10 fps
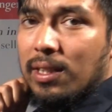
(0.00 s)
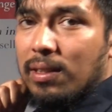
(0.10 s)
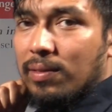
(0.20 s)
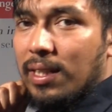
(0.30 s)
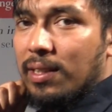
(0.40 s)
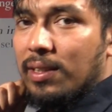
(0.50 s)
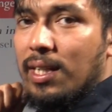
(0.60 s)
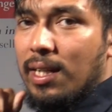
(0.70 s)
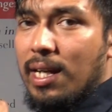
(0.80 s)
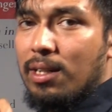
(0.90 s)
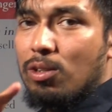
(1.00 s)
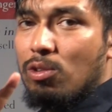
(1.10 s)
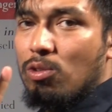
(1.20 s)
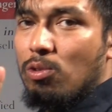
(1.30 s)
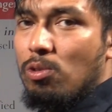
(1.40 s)
that there are
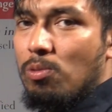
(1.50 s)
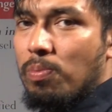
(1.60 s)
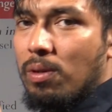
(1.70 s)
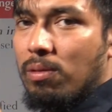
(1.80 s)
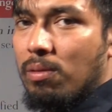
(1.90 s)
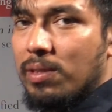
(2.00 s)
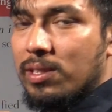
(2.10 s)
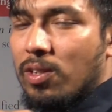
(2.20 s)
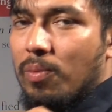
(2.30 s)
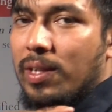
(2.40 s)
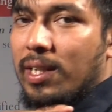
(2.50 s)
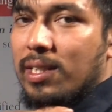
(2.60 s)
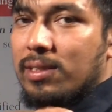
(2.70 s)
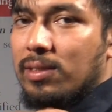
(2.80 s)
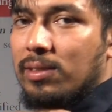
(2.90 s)
two performance
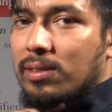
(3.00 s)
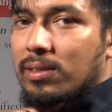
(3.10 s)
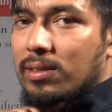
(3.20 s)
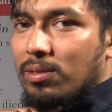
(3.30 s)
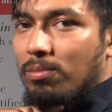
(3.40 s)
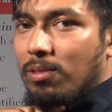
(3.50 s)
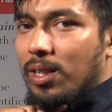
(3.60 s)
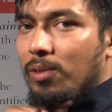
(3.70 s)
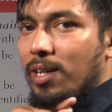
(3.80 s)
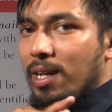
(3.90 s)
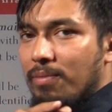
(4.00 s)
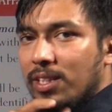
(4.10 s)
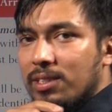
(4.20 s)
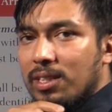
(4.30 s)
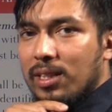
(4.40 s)
obligations what we have
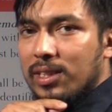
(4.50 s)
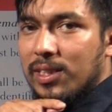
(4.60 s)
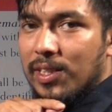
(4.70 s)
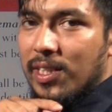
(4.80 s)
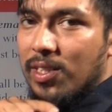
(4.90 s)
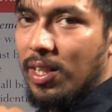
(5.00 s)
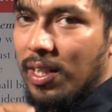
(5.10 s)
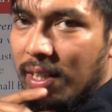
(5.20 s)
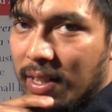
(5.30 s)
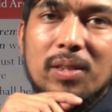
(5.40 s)
studied earlier.